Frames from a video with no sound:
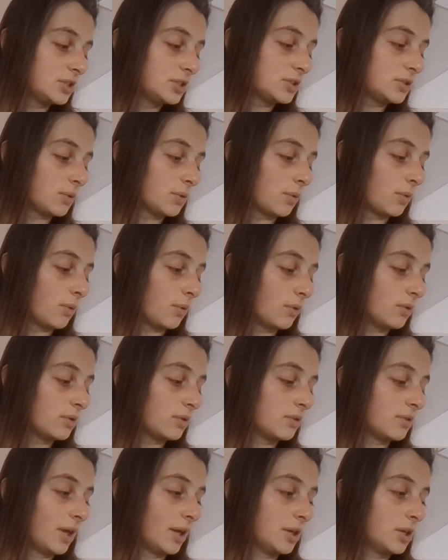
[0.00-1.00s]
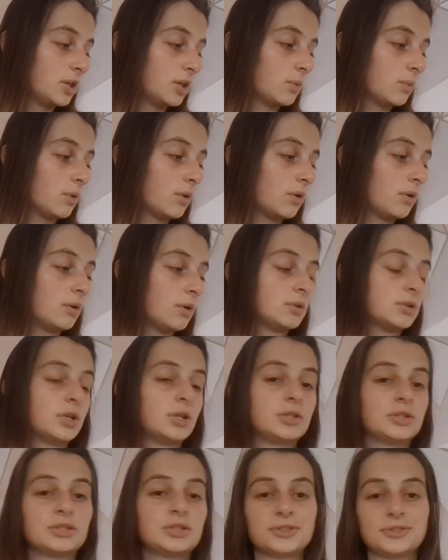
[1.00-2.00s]
So thank you all
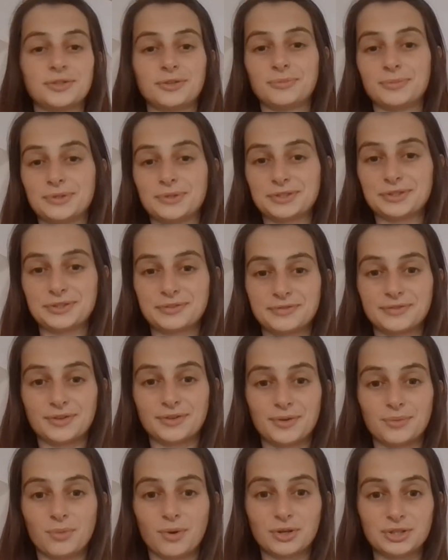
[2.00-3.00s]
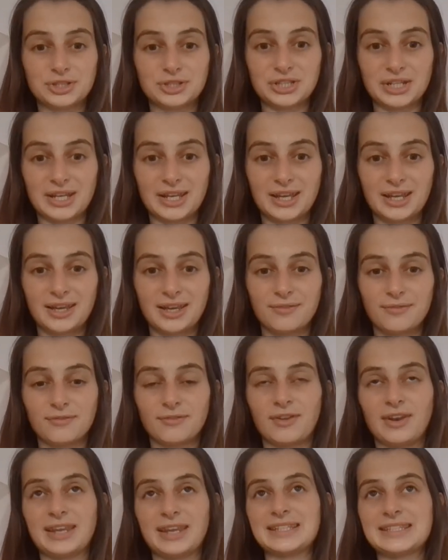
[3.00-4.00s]
so much for watching,
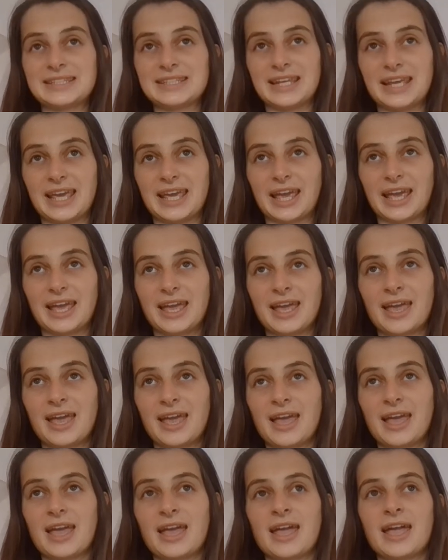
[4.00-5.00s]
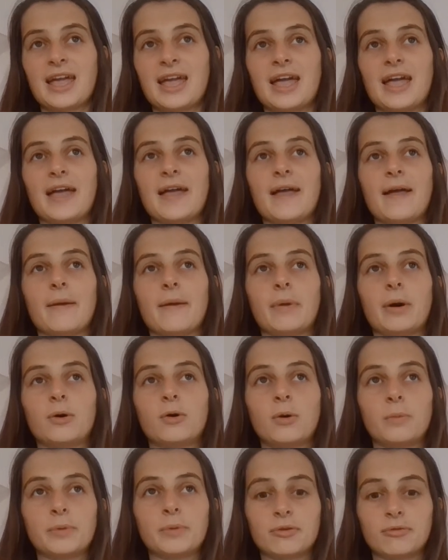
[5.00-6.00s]
for listening. I
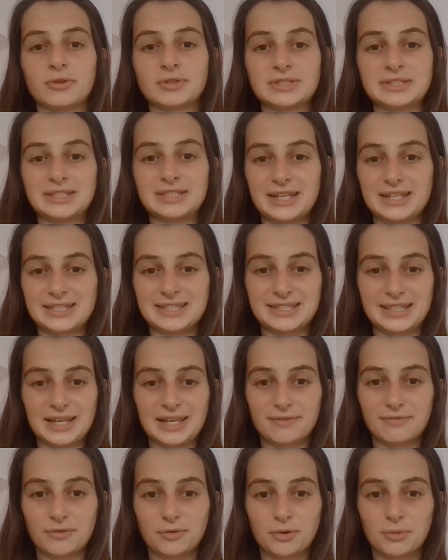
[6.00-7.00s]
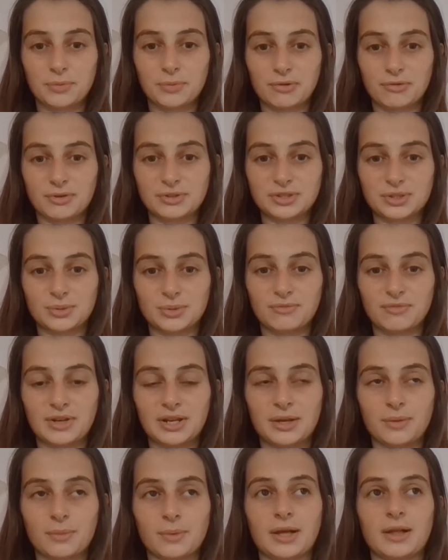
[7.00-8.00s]
hope you're all staying safe. I hope you're all doing
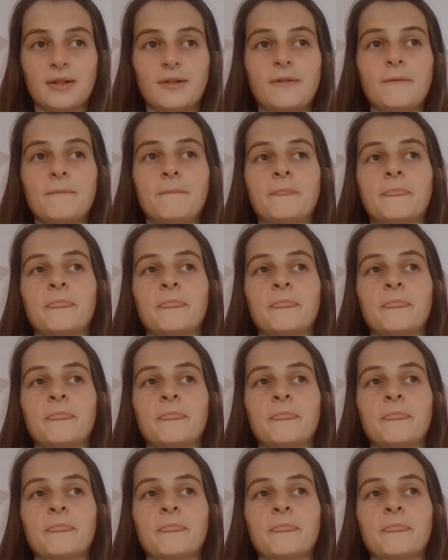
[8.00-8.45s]
really well.